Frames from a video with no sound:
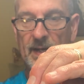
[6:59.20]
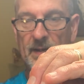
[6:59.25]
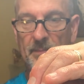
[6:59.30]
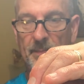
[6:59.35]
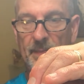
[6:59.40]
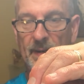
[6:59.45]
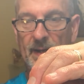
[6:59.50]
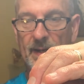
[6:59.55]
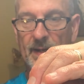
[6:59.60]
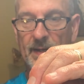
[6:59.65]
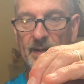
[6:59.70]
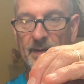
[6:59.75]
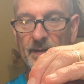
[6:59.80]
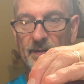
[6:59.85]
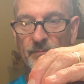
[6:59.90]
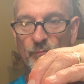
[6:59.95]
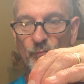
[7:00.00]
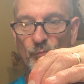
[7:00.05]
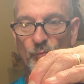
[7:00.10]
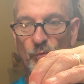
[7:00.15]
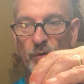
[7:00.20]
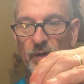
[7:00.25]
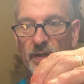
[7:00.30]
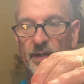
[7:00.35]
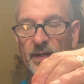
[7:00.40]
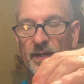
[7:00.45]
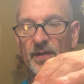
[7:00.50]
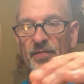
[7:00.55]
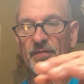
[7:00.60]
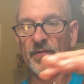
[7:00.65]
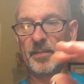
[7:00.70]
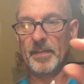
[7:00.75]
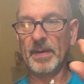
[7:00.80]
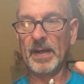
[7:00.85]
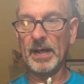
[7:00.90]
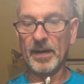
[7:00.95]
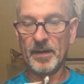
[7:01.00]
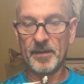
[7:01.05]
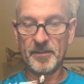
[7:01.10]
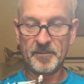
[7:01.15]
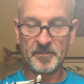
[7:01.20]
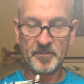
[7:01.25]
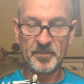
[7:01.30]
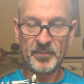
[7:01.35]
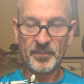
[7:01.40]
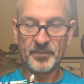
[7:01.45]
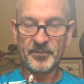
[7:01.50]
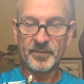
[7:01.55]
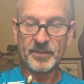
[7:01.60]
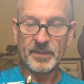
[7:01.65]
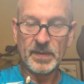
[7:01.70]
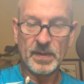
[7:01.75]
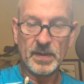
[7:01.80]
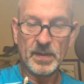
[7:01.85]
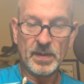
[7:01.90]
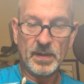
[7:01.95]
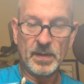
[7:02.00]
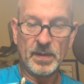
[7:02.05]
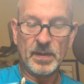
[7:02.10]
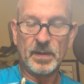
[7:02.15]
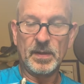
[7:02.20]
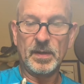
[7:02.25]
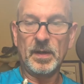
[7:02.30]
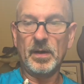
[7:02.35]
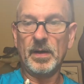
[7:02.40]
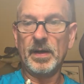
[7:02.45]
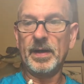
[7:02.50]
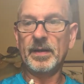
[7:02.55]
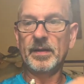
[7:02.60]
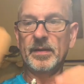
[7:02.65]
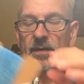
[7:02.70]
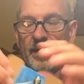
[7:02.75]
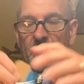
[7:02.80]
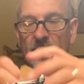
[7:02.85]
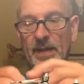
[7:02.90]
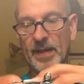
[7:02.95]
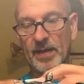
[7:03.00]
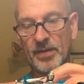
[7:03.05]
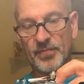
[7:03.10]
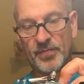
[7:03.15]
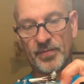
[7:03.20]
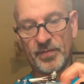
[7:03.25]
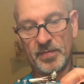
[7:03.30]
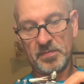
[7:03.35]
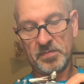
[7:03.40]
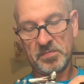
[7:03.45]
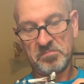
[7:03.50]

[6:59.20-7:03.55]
it back. It really doesn't matter. All right, next,